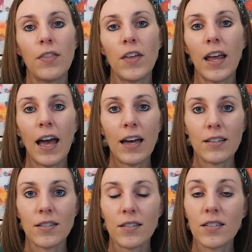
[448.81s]
that
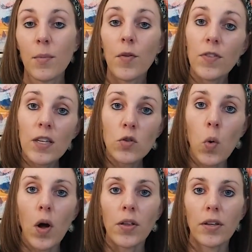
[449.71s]
has some of these
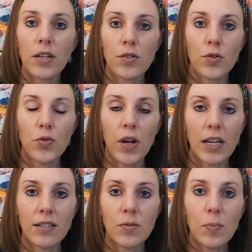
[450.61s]
qualities or
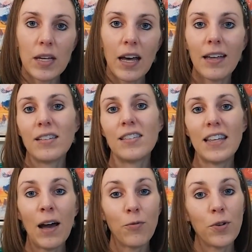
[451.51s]
traits because
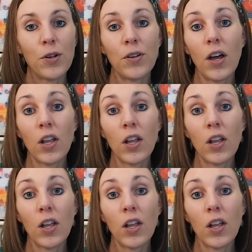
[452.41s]
that would